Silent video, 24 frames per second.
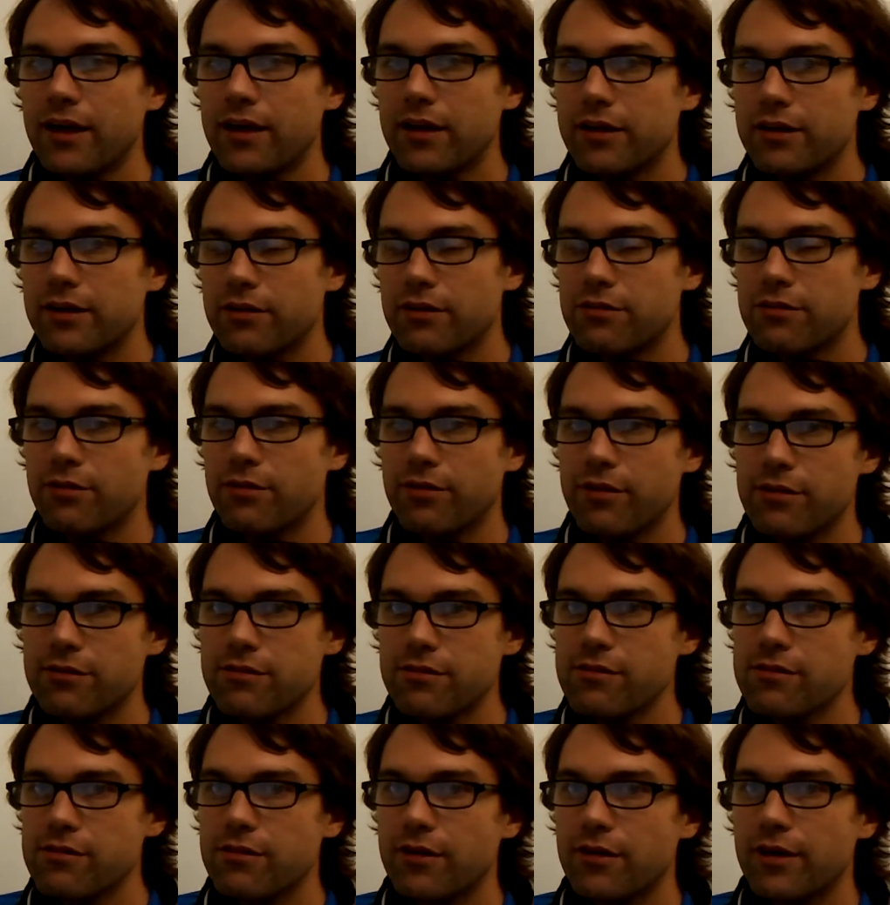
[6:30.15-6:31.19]
And so this
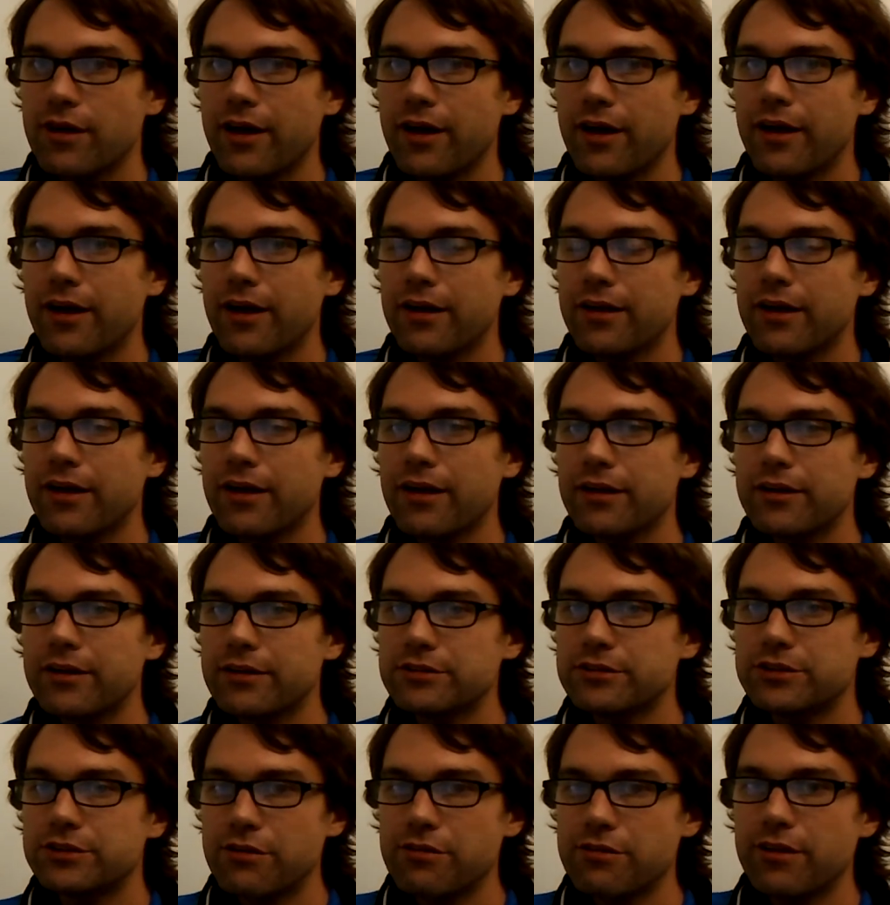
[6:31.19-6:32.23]
is
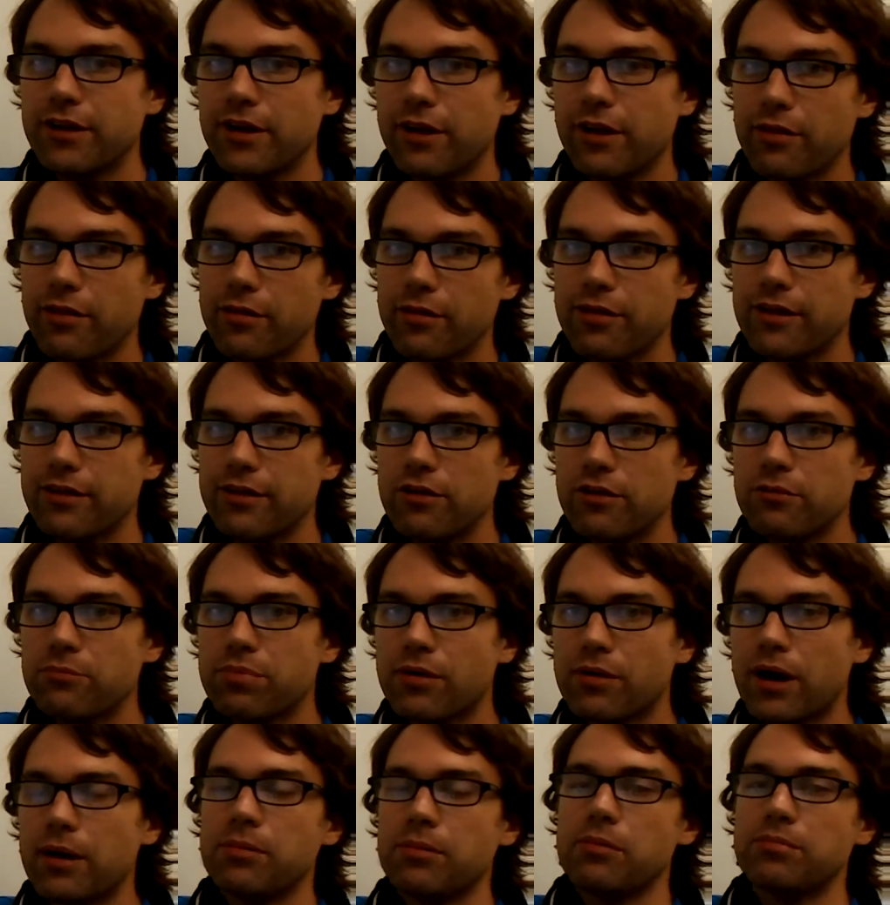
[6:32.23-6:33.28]
just another thing you would
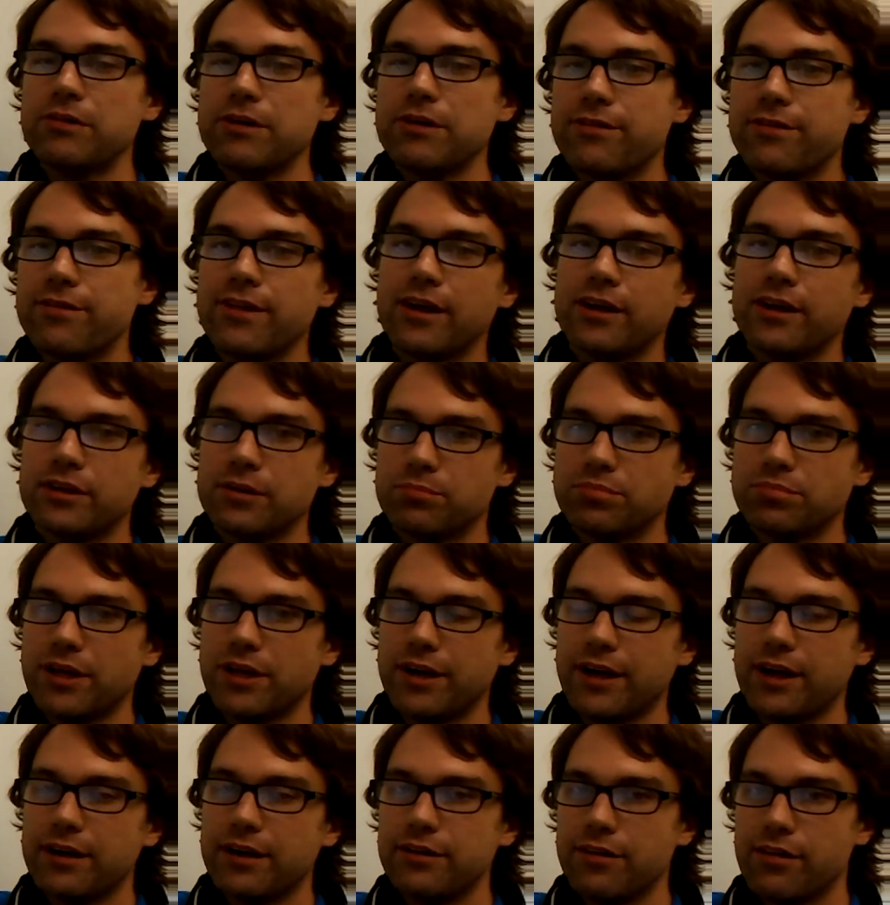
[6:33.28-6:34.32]
probably think to
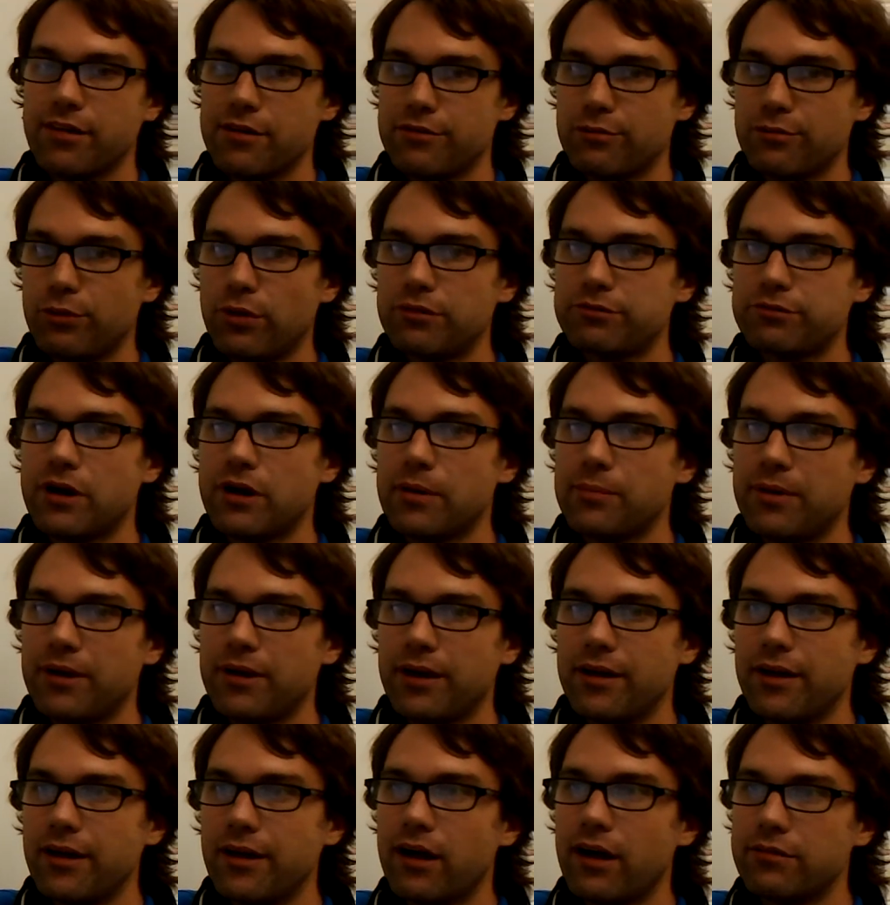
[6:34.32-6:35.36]
plug into this Wolfram
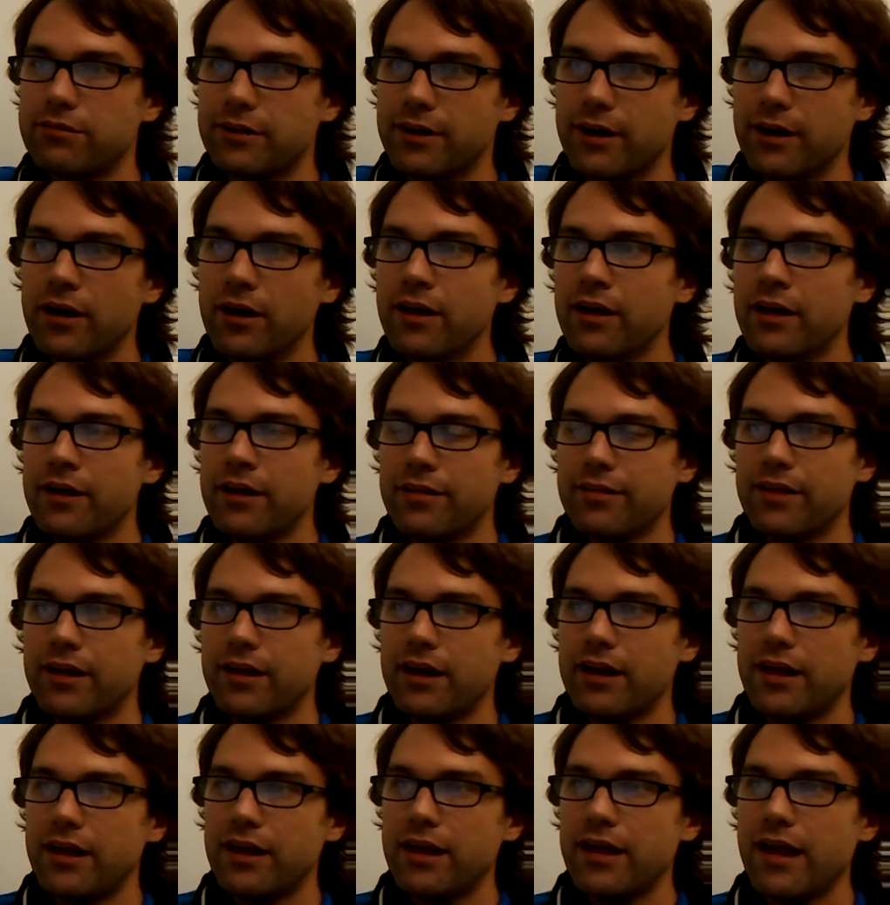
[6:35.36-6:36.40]
alpha
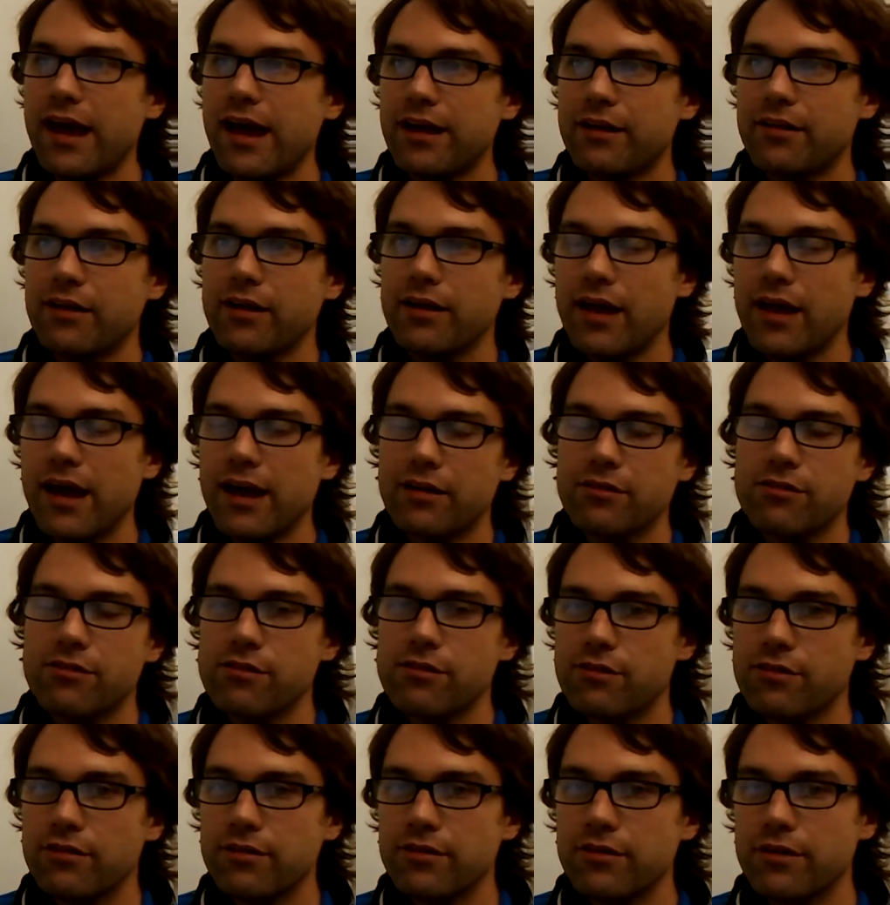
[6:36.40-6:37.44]
that x
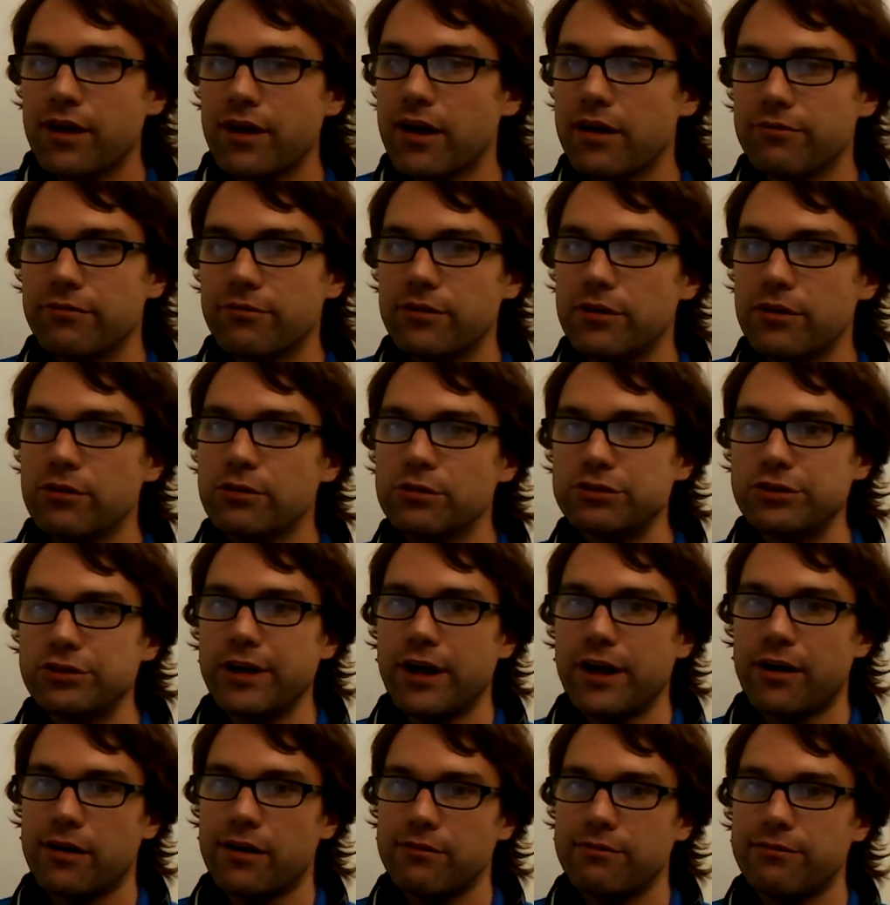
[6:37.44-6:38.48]
is kind of
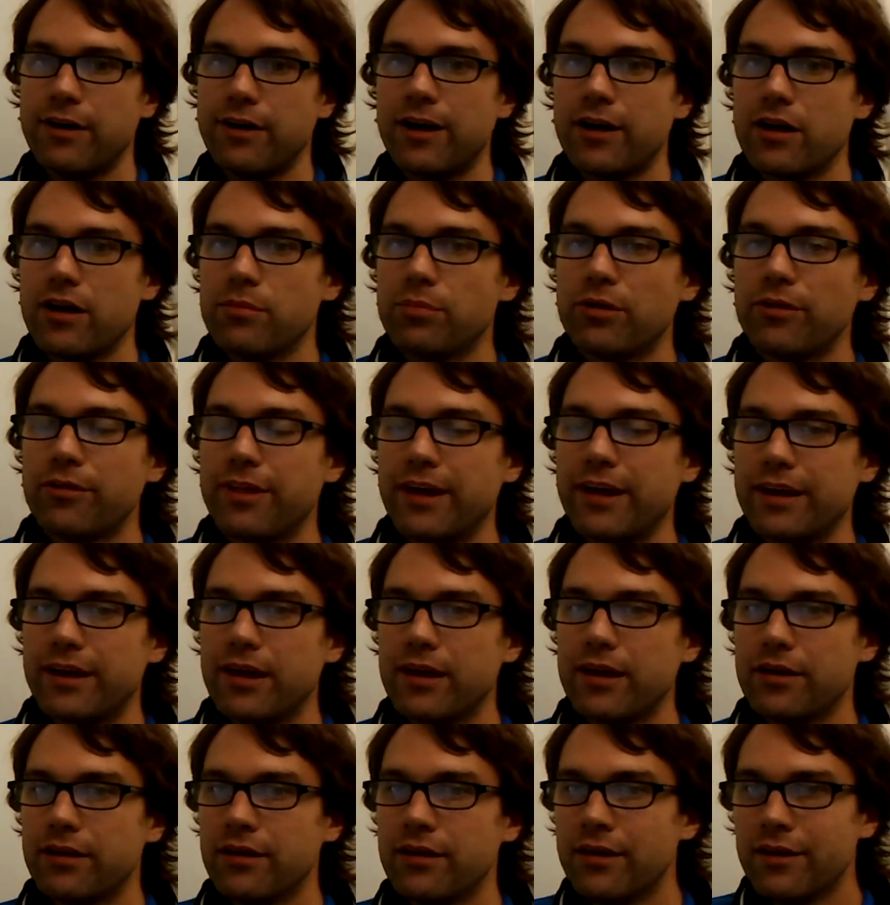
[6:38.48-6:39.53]
usually our variable that
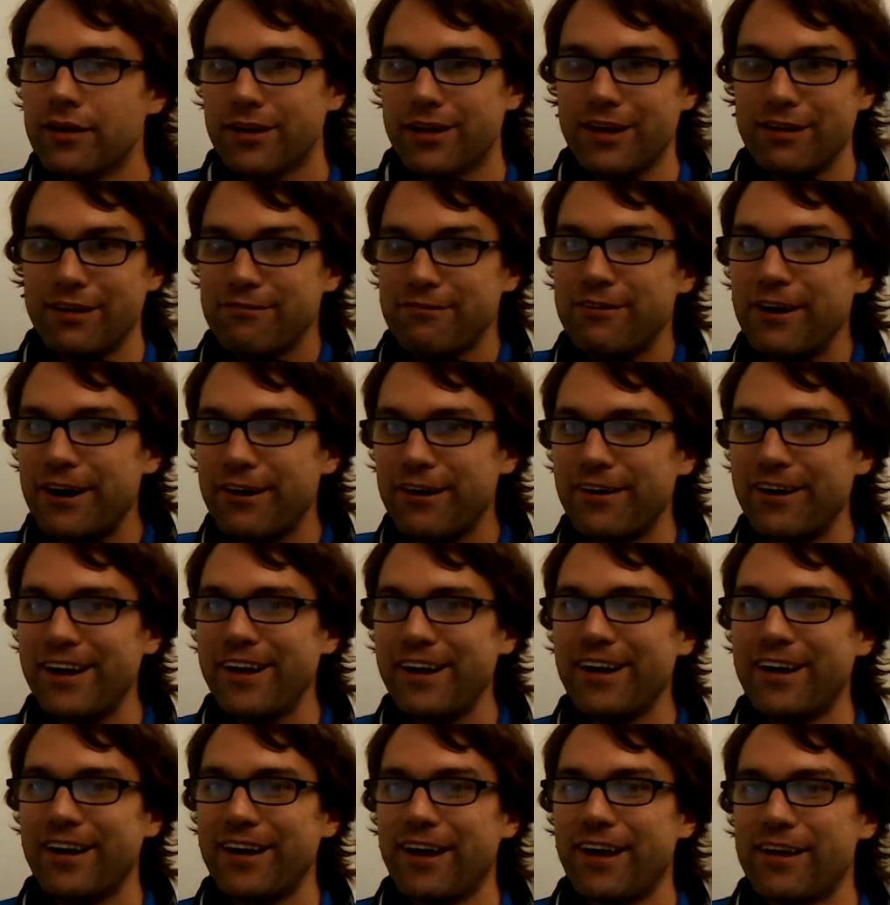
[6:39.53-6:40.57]
can, can
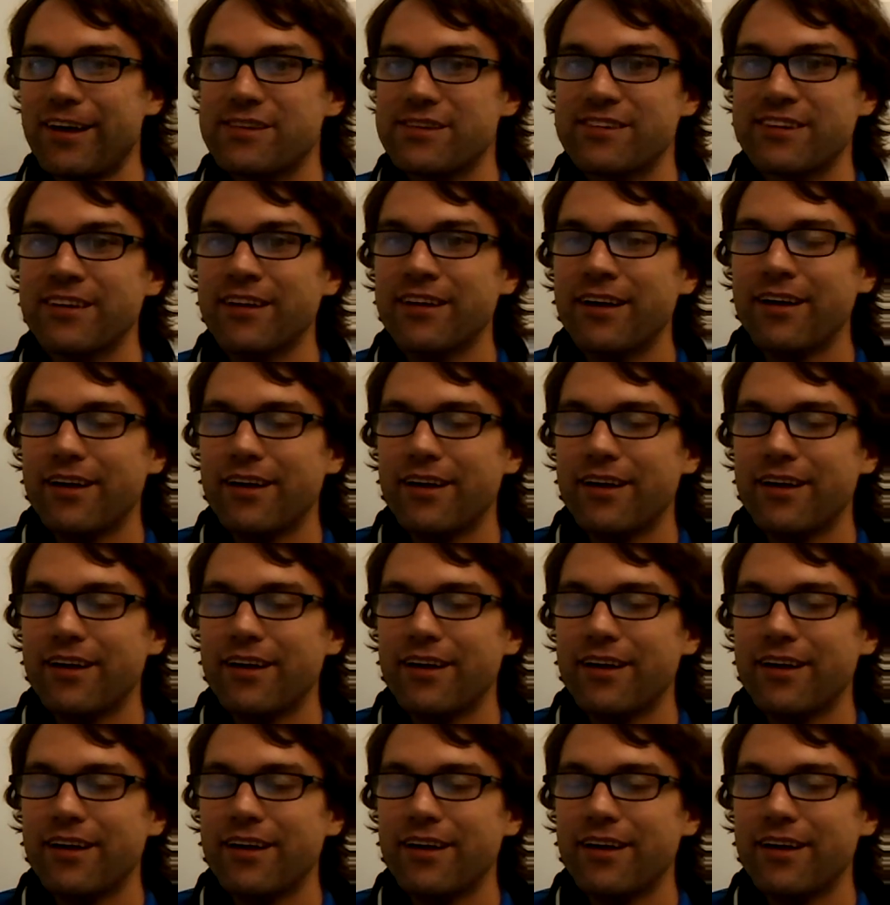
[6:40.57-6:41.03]
vary, I guess.